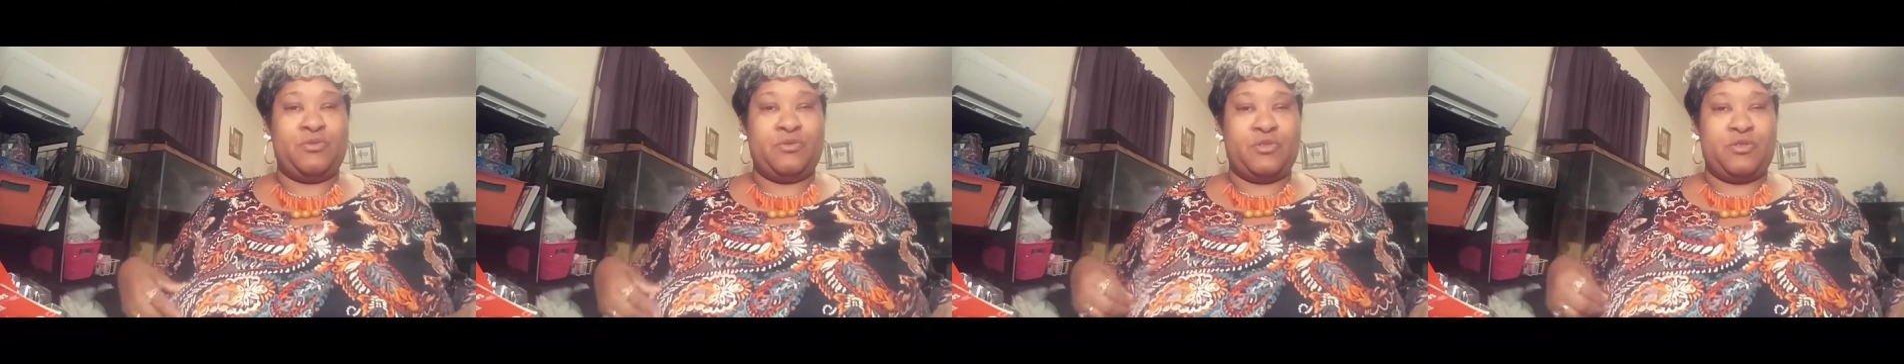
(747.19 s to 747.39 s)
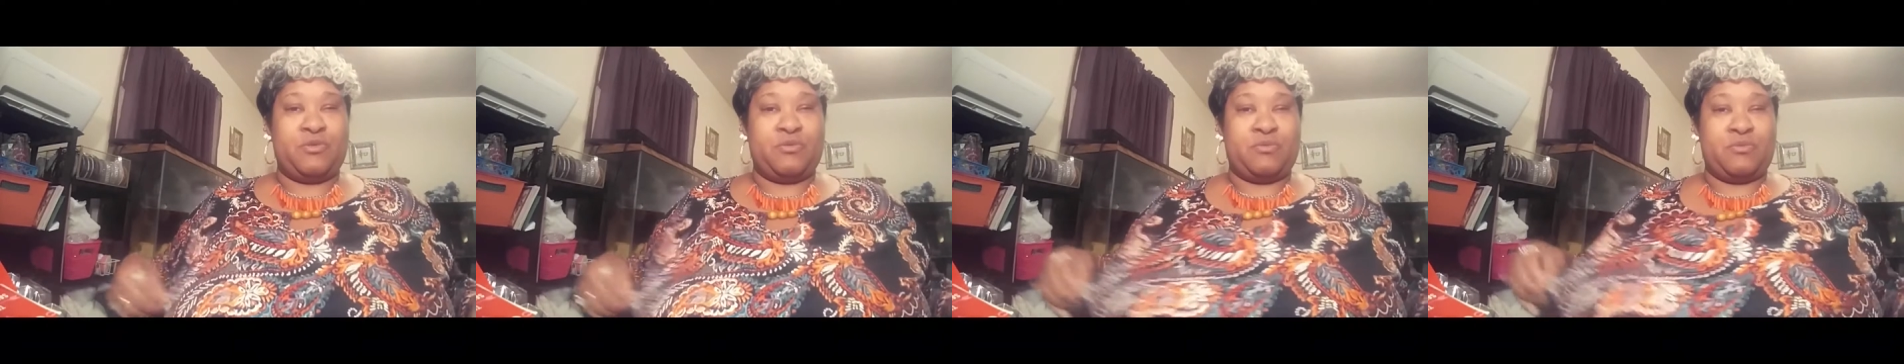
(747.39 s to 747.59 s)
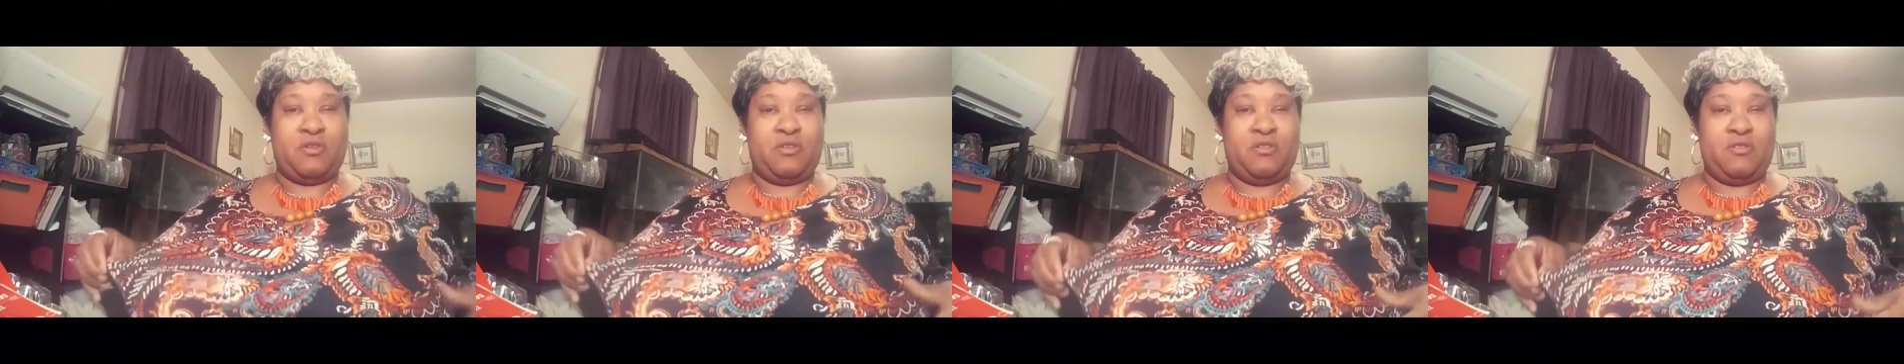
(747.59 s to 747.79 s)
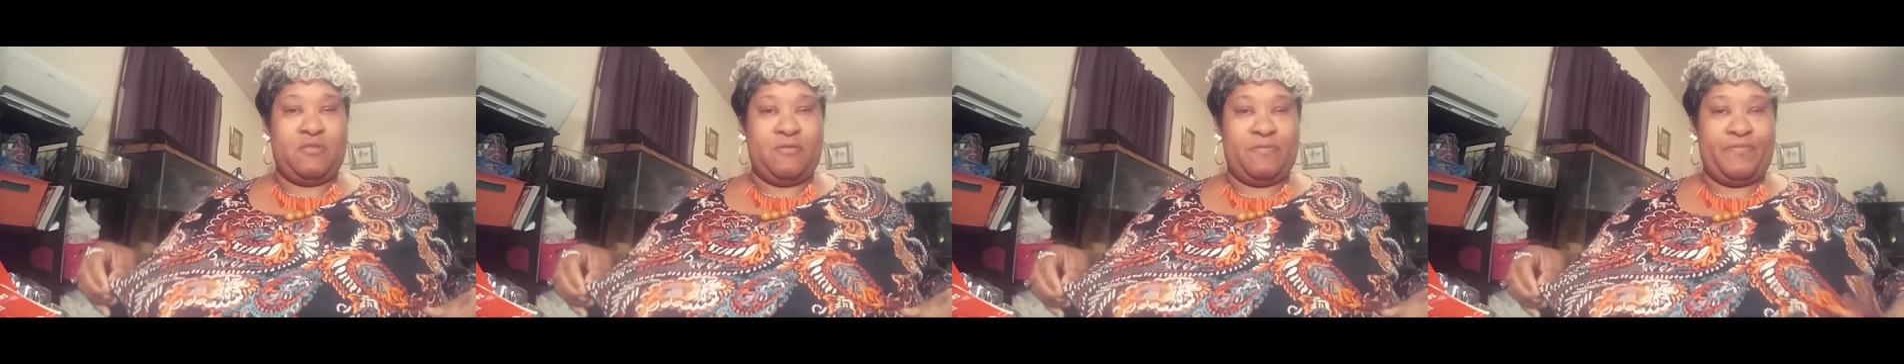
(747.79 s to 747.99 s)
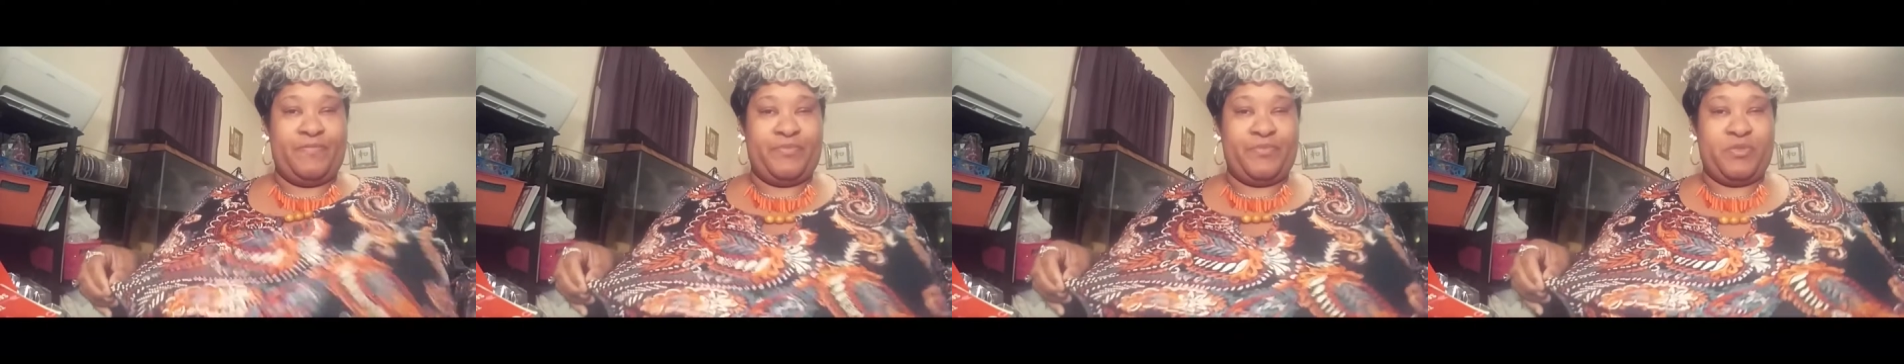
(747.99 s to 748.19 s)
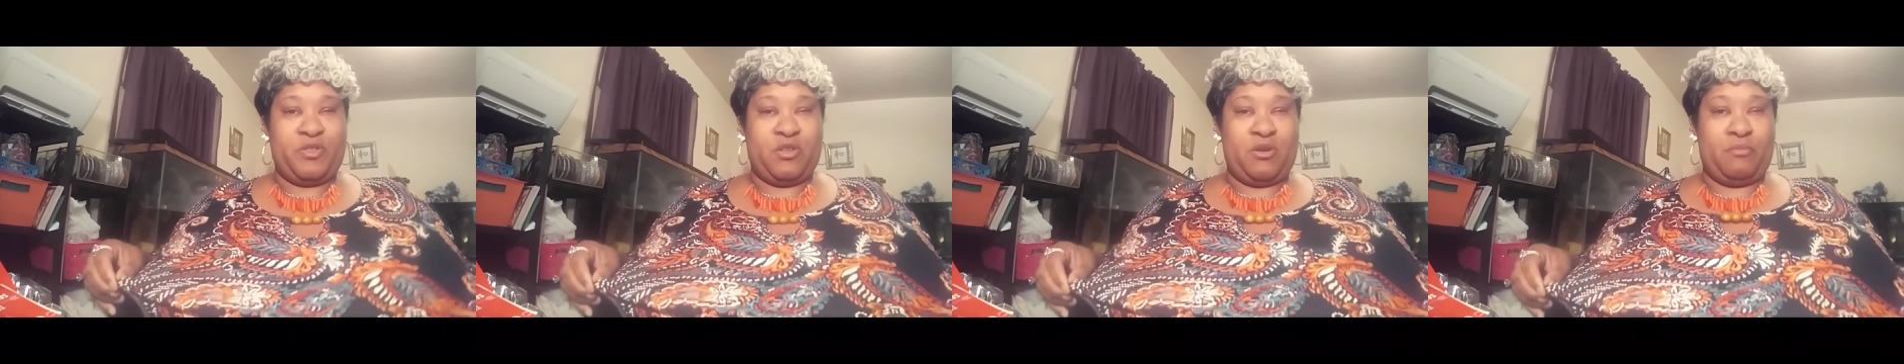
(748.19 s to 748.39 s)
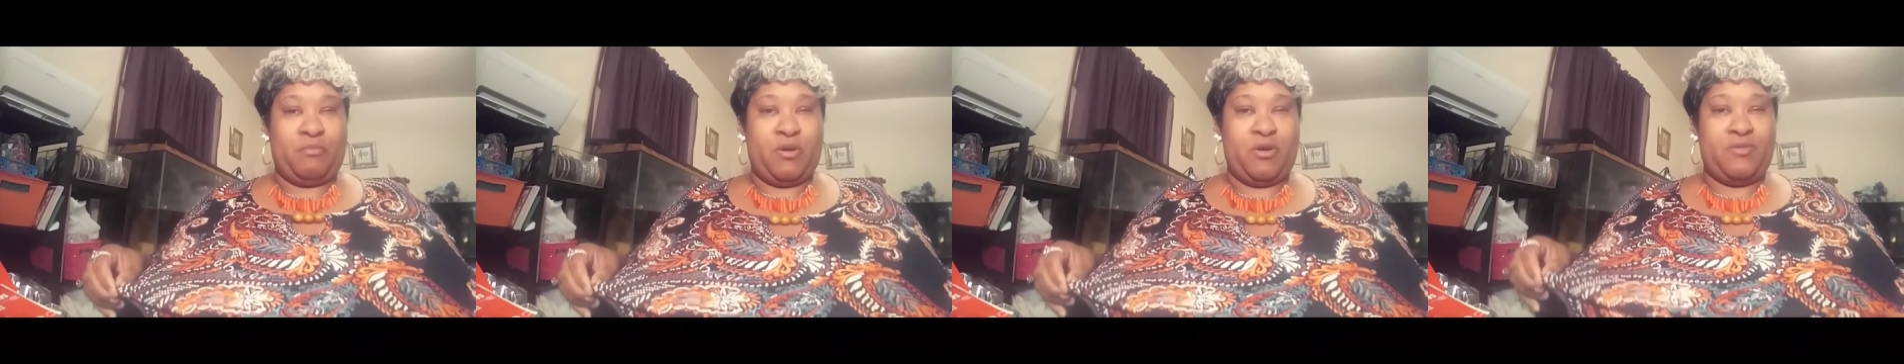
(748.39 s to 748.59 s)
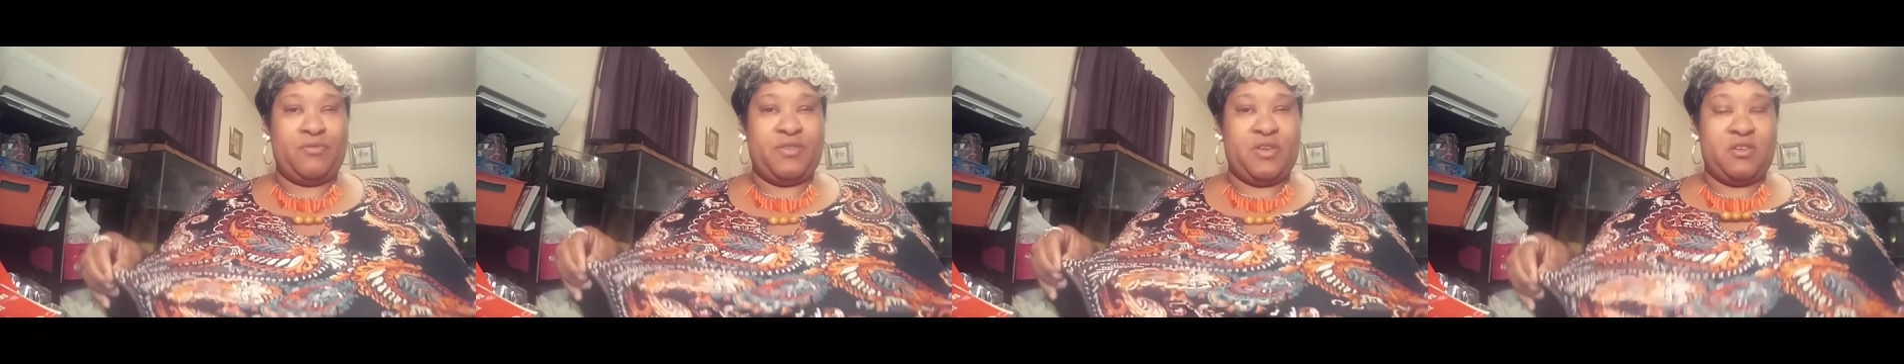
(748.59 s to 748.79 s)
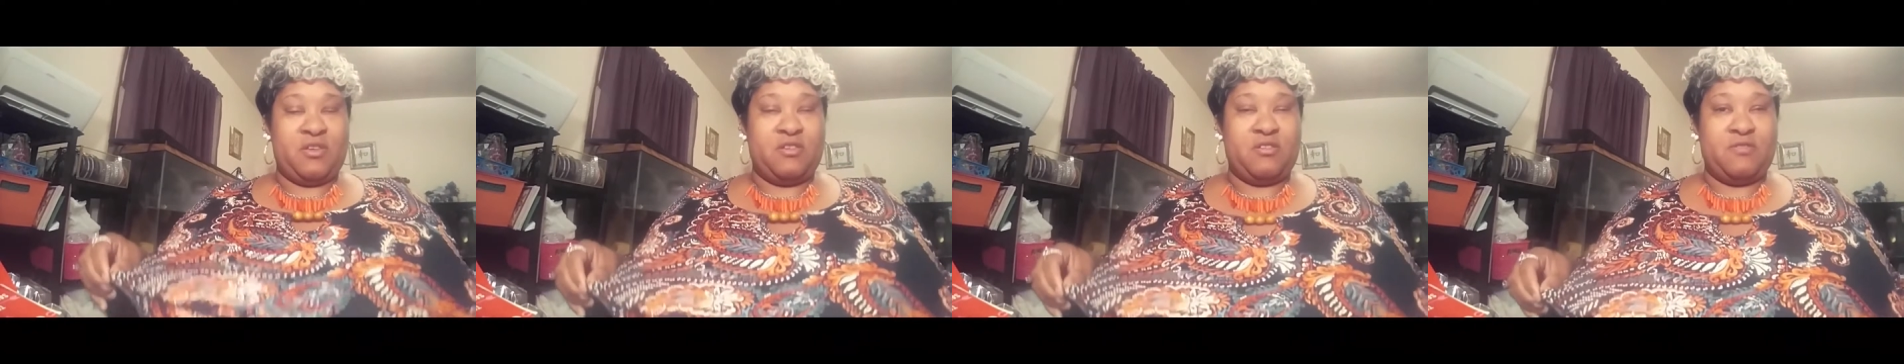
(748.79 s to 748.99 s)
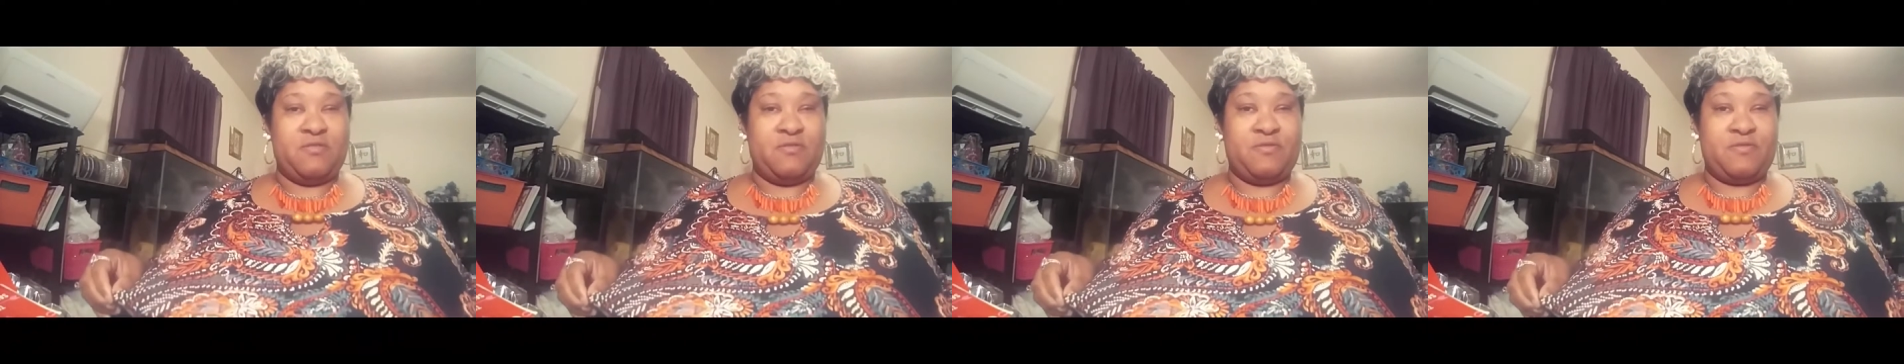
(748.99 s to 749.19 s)
was a birthday
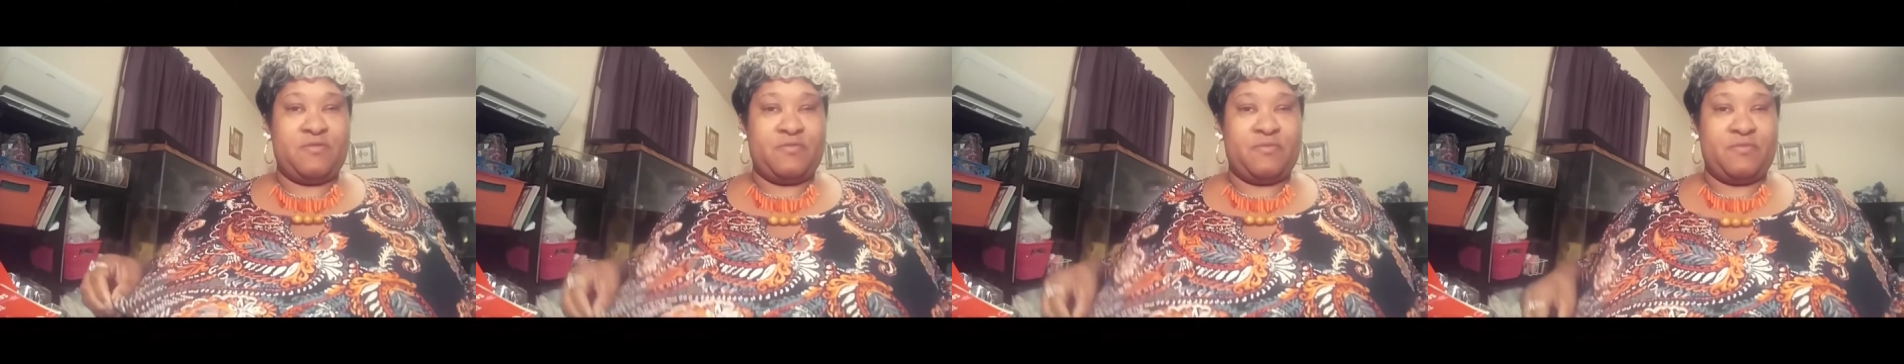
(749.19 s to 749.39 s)
gift